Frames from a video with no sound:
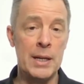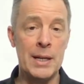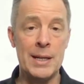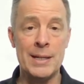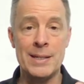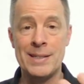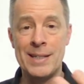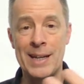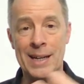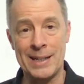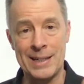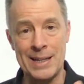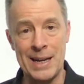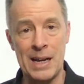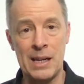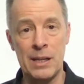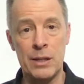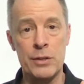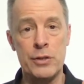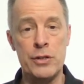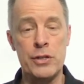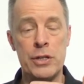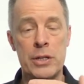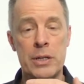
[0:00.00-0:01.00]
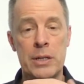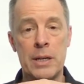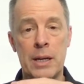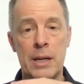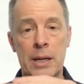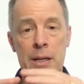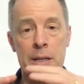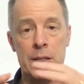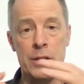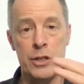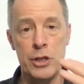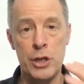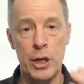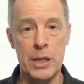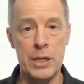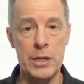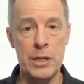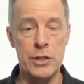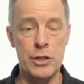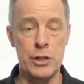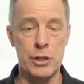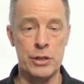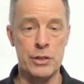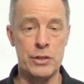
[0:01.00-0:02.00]
technology and
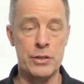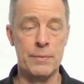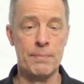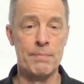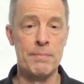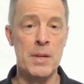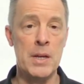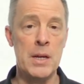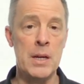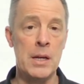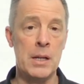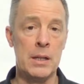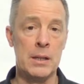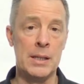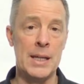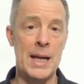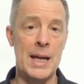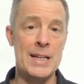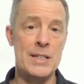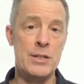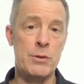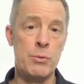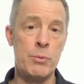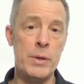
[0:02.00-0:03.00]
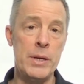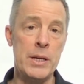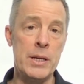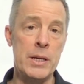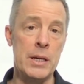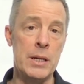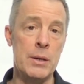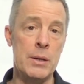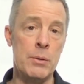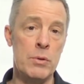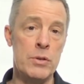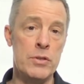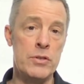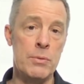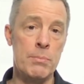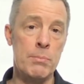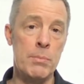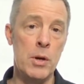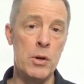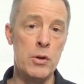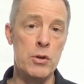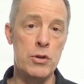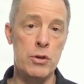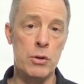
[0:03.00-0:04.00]
changes. Last week, it was
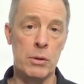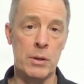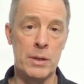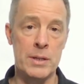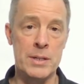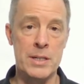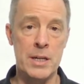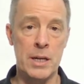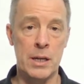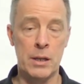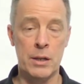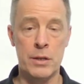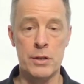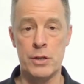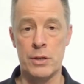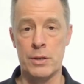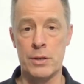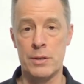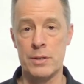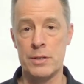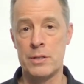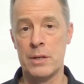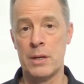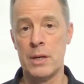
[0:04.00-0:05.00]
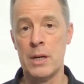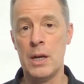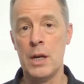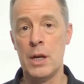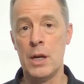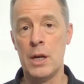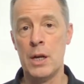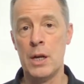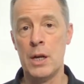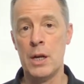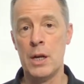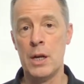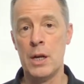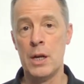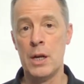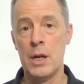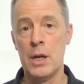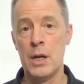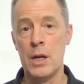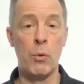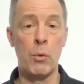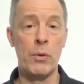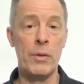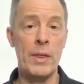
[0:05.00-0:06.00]
emotional intelligence. The week
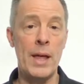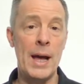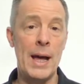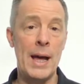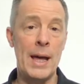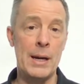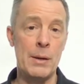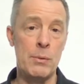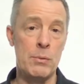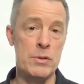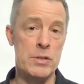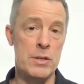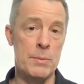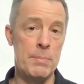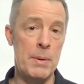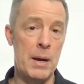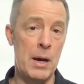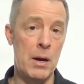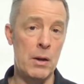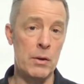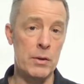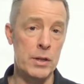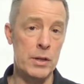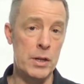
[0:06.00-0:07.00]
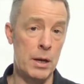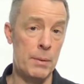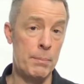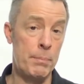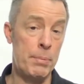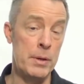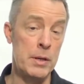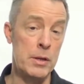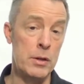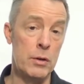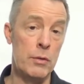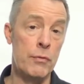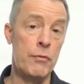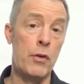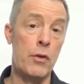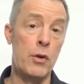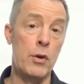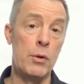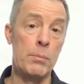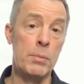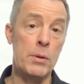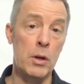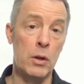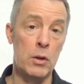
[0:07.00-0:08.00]
before that, it was about company or
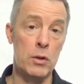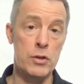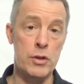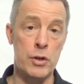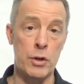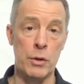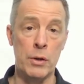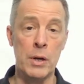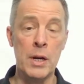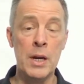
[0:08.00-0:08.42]
firm culture.